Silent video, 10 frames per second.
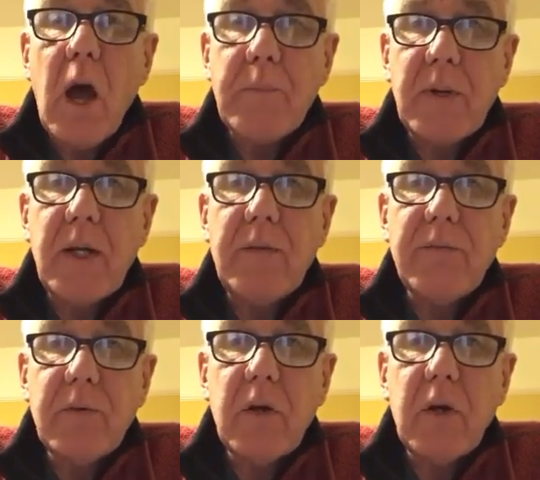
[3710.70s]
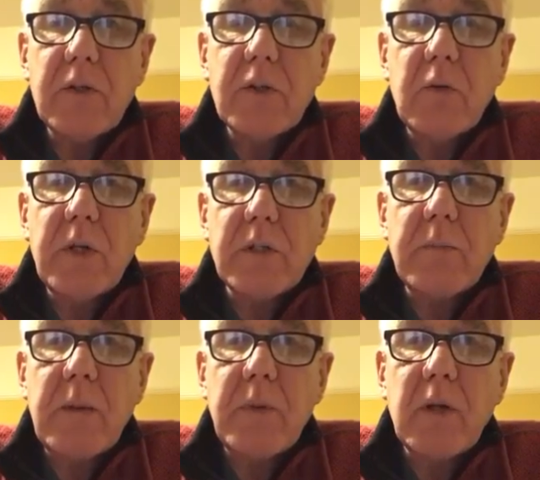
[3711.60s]
I believe Sean is a
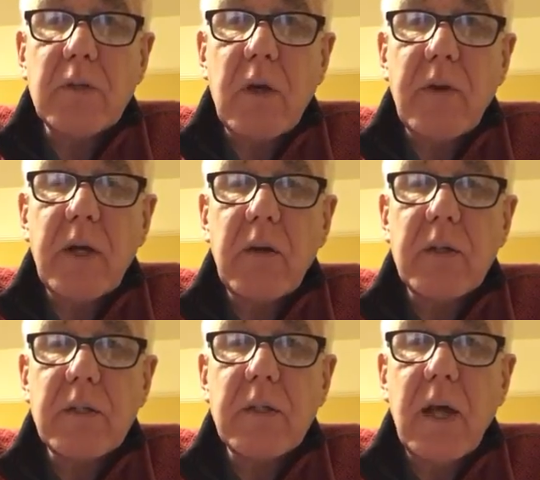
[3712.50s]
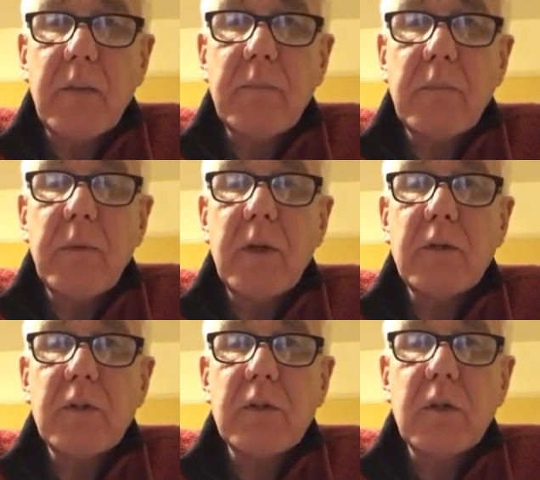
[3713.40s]
member because I recognise his name. But
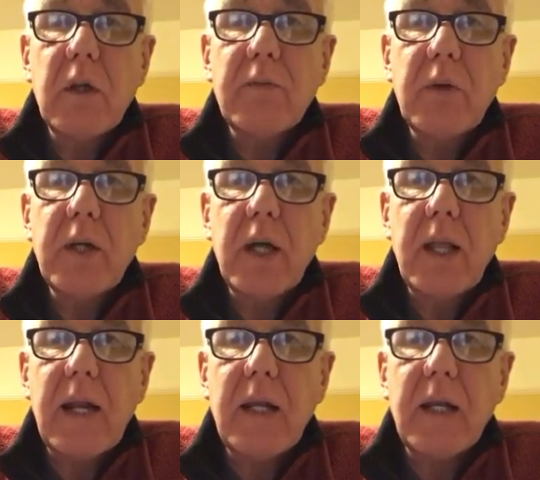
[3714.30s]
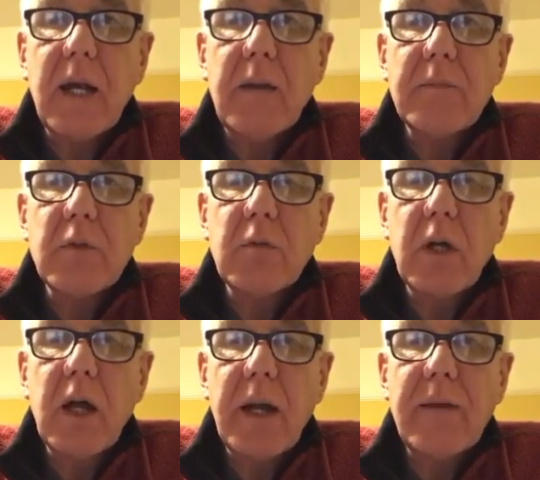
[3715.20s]
just if we can get that link up, Sean
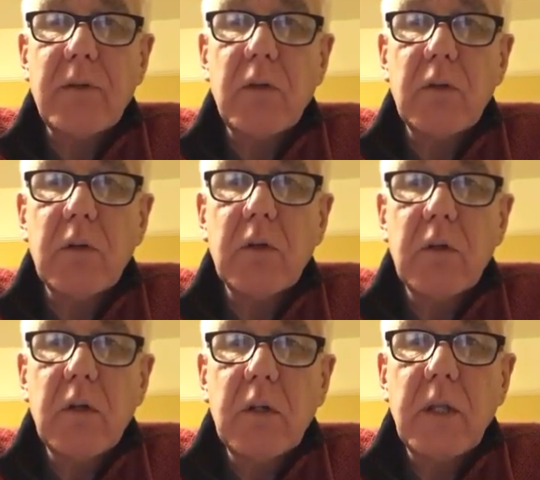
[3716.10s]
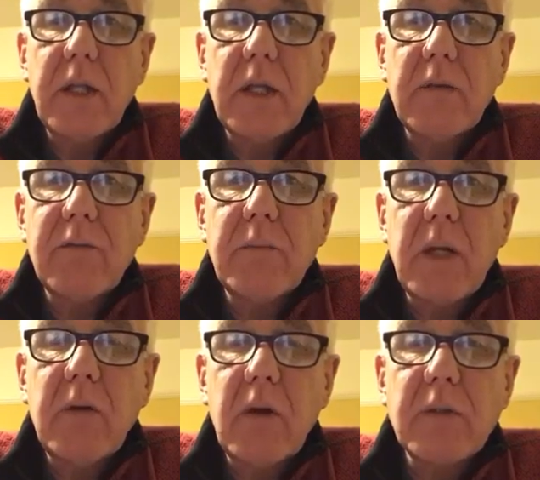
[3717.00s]
can go and have a look. Then he can
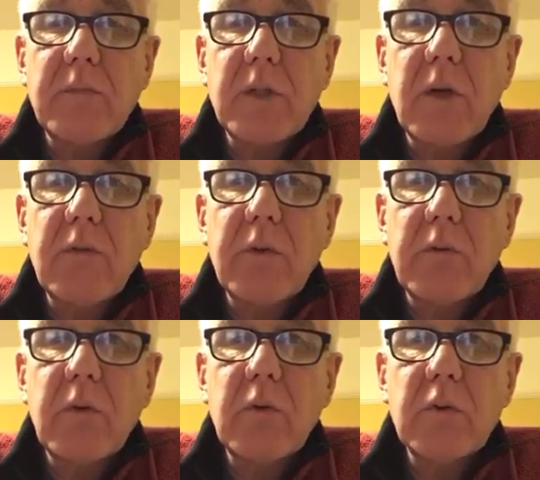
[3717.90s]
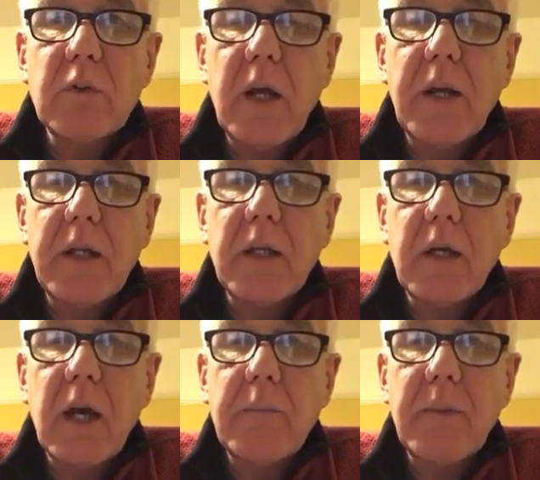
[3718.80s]
familiarise himself with the rules, and then he can
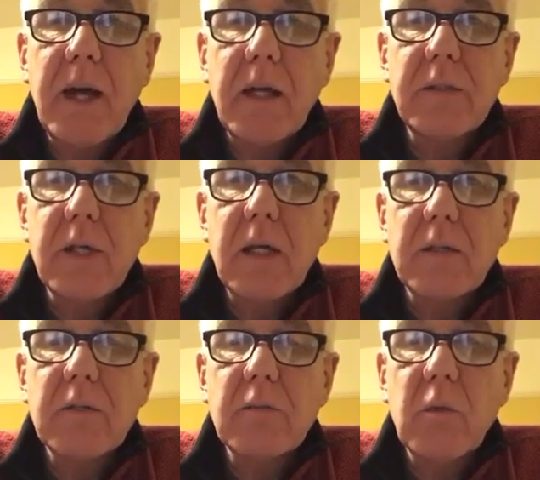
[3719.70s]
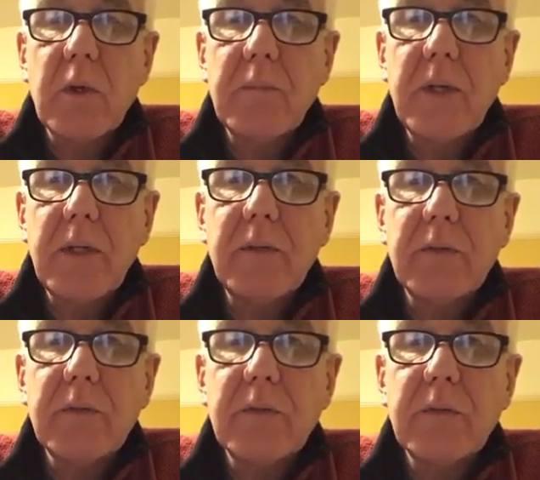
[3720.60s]
come back and tell us what he means.